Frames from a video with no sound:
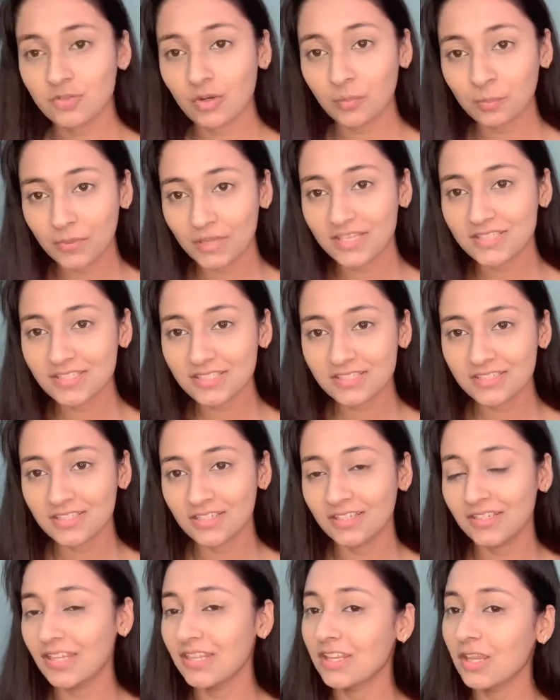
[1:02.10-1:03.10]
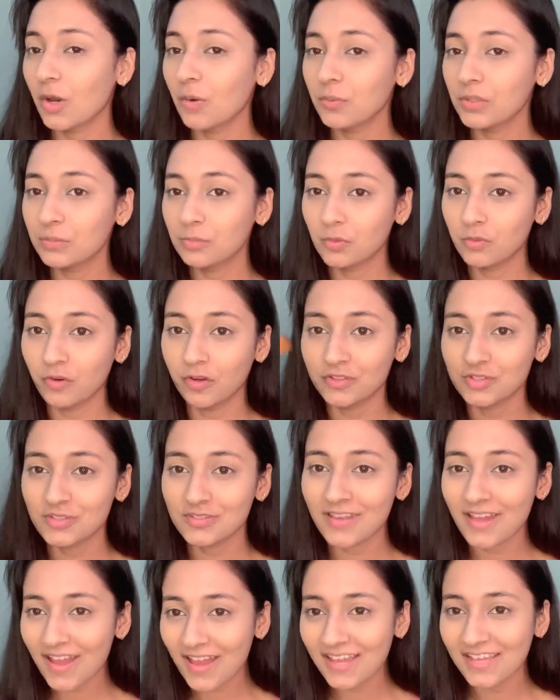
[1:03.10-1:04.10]
base is done and now we'll move on to
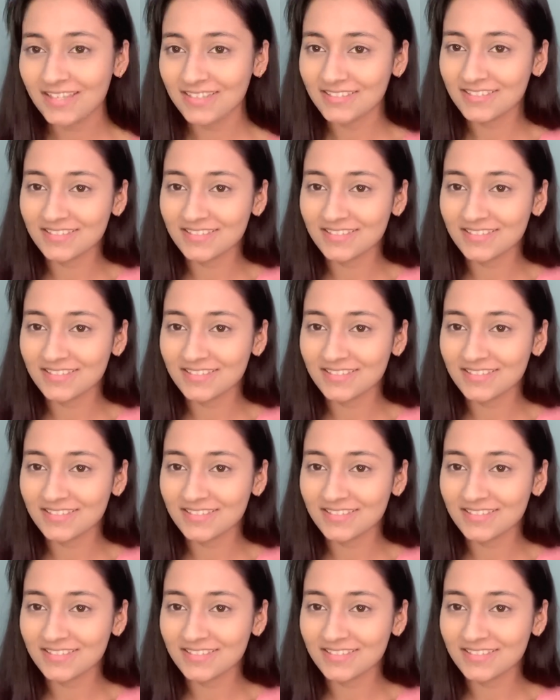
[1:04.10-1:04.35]
the eyes.